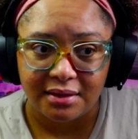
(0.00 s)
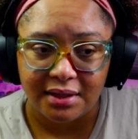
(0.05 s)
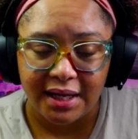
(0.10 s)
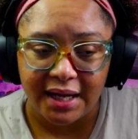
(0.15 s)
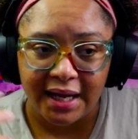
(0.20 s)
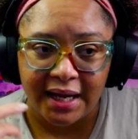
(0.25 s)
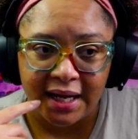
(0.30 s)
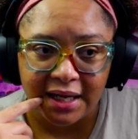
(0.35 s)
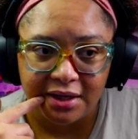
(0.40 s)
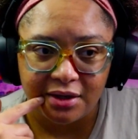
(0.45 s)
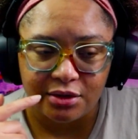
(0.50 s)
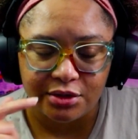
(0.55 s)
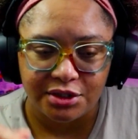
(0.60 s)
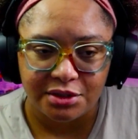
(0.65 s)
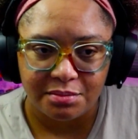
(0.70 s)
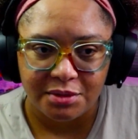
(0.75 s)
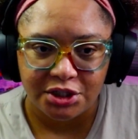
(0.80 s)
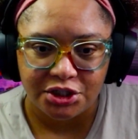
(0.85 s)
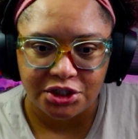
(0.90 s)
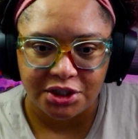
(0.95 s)
Edgar's
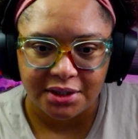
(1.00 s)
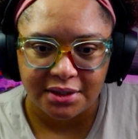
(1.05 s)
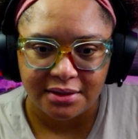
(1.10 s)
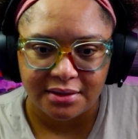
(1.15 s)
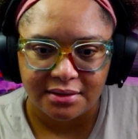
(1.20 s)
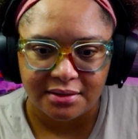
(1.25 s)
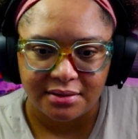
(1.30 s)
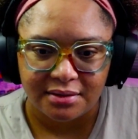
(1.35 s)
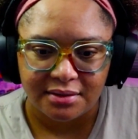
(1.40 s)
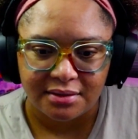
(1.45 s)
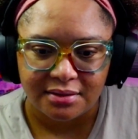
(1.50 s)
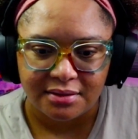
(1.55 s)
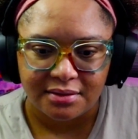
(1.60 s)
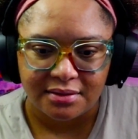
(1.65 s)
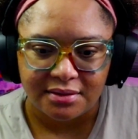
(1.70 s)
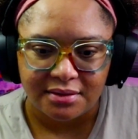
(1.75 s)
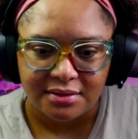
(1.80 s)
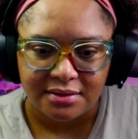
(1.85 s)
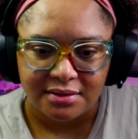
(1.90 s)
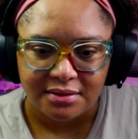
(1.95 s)
mission
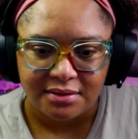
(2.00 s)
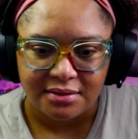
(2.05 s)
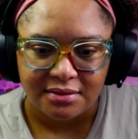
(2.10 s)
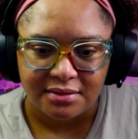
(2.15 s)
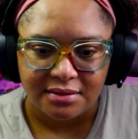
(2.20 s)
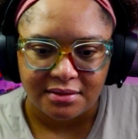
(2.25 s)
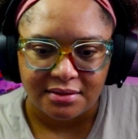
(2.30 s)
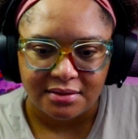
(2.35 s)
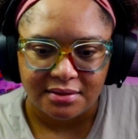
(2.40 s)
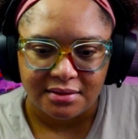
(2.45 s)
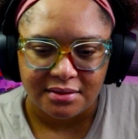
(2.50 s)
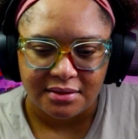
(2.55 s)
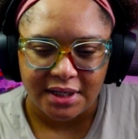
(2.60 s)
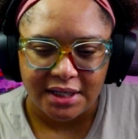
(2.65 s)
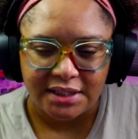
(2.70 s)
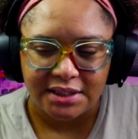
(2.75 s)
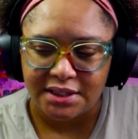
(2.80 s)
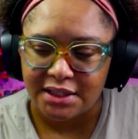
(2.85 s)
is